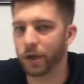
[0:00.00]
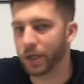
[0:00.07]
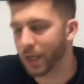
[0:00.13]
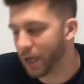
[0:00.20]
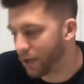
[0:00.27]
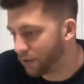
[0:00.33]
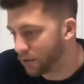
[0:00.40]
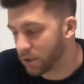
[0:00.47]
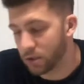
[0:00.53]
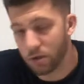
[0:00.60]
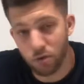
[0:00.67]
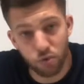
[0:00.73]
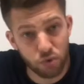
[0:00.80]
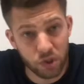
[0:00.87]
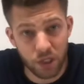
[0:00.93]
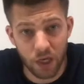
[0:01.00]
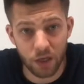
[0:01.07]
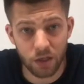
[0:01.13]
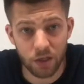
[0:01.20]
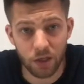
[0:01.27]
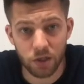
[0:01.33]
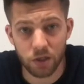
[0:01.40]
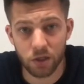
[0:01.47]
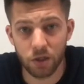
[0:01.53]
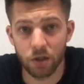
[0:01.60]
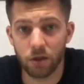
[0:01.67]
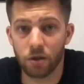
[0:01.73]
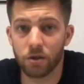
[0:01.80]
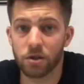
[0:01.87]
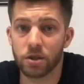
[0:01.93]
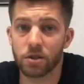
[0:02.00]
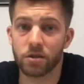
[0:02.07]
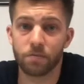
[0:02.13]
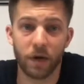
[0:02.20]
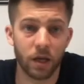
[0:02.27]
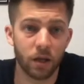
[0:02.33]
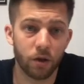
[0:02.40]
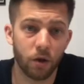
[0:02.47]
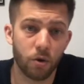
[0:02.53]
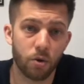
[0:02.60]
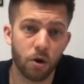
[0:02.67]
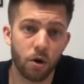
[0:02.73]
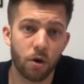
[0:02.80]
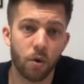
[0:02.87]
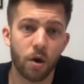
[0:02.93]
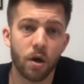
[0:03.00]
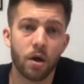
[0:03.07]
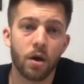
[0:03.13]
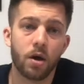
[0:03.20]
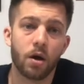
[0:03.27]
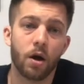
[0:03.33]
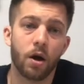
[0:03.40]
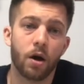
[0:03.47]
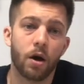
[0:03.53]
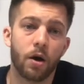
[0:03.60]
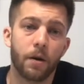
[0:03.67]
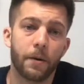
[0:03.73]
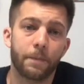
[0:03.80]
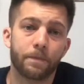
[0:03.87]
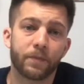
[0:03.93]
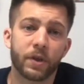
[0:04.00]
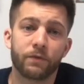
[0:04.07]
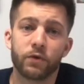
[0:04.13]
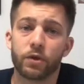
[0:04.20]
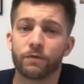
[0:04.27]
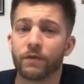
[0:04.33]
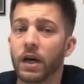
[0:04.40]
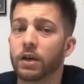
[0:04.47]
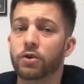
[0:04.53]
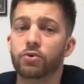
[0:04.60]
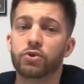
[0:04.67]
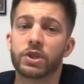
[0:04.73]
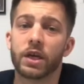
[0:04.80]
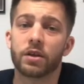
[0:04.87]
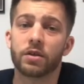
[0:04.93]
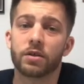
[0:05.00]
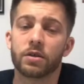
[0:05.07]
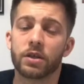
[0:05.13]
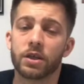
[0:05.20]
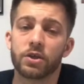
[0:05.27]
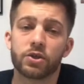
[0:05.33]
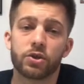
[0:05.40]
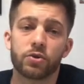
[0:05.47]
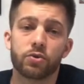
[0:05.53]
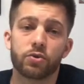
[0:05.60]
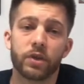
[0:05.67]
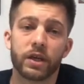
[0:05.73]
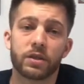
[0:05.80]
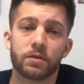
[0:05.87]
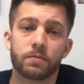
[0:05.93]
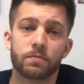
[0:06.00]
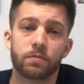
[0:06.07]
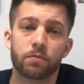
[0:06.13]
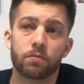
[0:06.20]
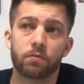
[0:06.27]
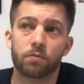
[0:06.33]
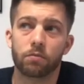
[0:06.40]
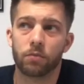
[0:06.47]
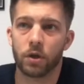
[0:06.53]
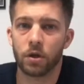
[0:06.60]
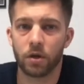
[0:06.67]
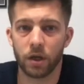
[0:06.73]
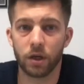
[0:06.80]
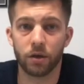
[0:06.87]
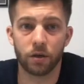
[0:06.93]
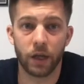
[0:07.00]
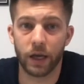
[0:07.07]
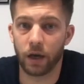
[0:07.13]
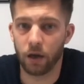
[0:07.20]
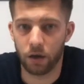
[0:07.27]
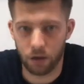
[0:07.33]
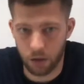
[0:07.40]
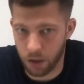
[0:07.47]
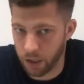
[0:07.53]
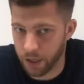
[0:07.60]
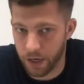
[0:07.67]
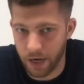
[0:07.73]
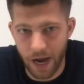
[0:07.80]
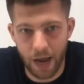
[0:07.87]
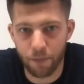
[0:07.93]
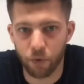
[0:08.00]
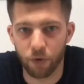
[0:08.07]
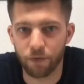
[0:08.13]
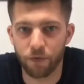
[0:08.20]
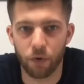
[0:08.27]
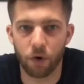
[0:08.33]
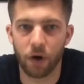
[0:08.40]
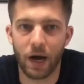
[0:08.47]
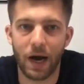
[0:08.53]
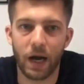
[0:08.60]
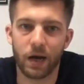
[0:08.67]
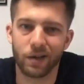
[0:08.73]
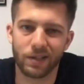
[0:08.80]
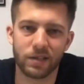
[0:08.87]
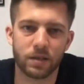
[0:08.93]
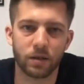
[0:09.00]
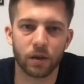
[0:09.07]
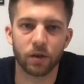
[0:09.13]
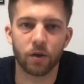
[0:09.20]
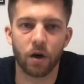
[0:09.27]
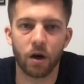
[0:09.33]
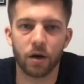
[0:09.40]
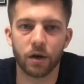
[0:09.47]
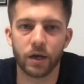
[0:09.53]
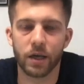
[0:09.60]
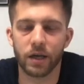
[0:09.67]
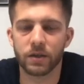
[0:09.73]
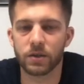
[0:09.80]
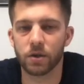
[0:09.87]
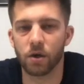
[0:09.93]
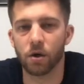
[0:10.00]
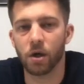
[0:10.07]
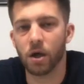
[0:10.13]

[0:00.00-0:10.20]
Again, there's a newsstand edition, there's the Spidey logo. You can find a newsstand issue that's in like a 9.4 or higher. That's a little hard to get, so